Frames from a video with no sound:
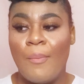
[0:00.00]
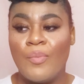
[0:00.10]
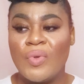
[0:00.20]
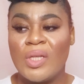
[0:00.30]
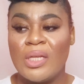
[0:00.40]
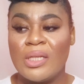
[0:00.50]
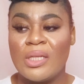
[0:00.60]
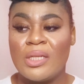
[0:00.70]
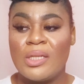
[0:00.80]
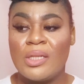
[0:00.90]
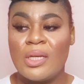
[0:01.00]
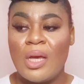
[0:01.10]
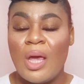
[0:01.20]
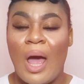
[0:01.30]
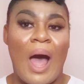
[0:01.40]
since
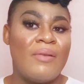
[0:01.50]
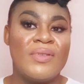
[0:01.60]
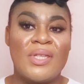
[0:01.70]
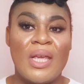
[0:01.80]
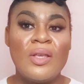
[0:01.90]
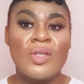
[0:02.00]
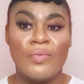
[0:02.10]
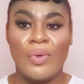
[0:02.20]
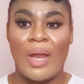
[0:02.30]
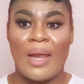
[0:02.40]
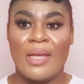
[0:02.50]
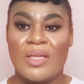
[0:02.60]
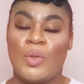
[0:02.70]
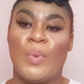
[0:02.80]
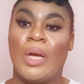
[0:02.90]
I've seen something like
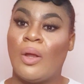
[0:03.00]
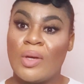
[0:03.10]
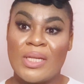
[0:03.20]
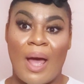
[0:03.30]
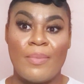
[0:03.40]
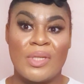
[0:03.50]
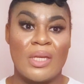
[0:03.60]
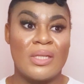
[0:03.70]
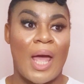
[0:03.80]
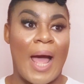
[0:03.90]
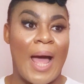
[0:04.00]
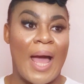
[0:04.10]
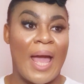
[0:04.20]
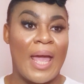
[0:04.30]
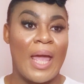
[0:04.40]
this. It's been a long time since
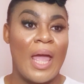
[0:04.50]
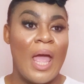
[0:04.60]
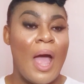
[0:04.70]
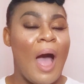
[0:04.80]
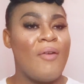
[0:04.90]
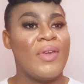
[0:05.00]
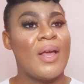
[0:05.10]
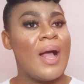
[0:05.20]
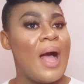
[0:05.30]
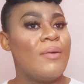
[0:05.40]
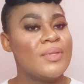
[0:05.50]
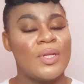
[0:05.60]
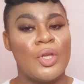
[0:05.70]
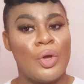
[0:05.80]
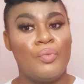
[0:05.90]
I've
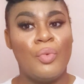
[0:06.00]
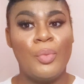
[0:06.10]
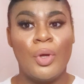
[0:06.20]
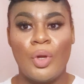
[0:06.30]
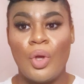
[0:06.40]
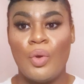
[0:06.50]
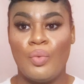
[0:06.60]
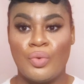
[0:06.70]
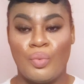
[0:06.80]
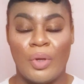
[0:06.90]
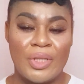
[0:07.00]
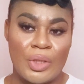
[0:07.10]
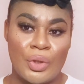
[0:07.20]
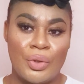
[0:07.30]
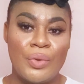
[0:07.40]
encountered a young woman who's
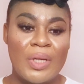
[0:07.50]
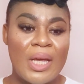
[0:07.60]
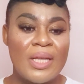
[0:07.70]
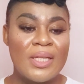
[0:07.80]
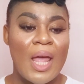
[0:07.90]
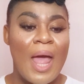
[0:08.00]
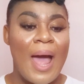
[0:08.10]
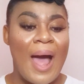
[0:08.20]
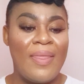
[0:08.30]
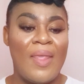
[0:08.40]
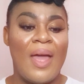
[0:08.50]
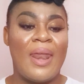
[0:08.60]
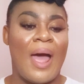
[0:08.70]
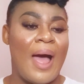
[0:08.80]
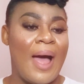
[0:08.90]
wanted to do this. And
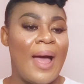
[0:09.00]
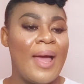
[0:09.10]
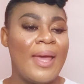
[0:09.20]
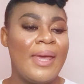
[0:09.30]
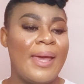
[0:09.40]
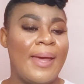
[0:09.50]
then I